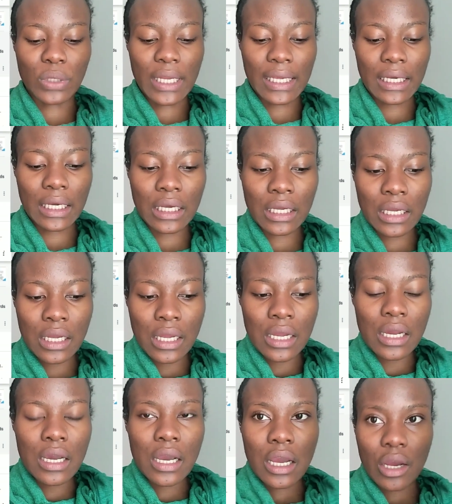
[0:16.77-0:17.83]
like
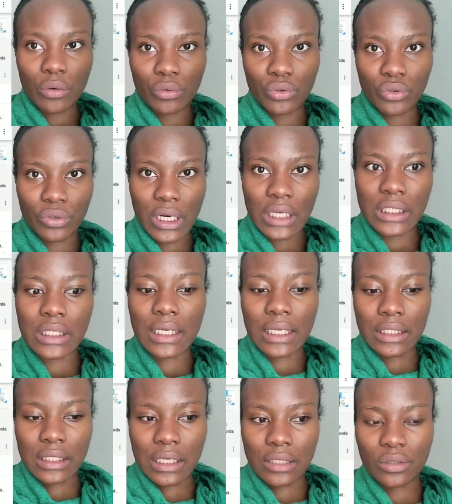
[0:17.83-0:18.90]
how to write
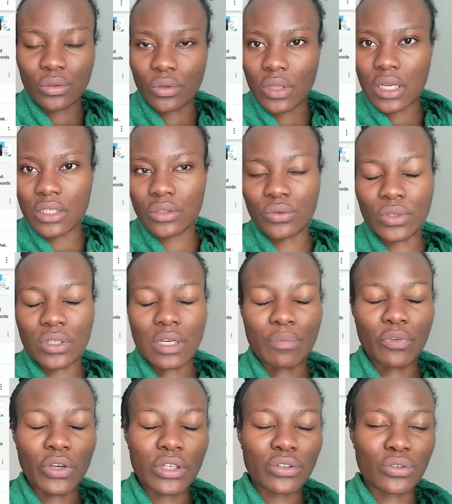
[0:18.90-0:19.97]
letters, so that is what I'm
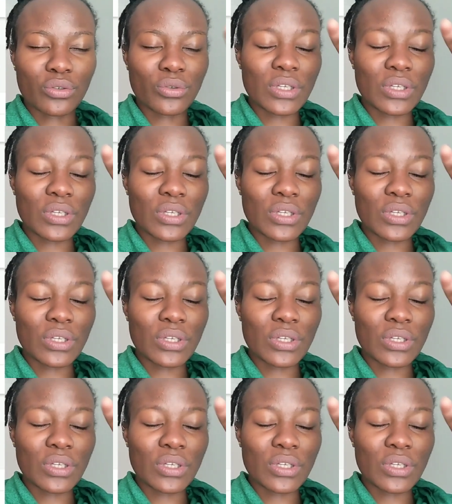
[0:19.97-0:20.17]
going to do.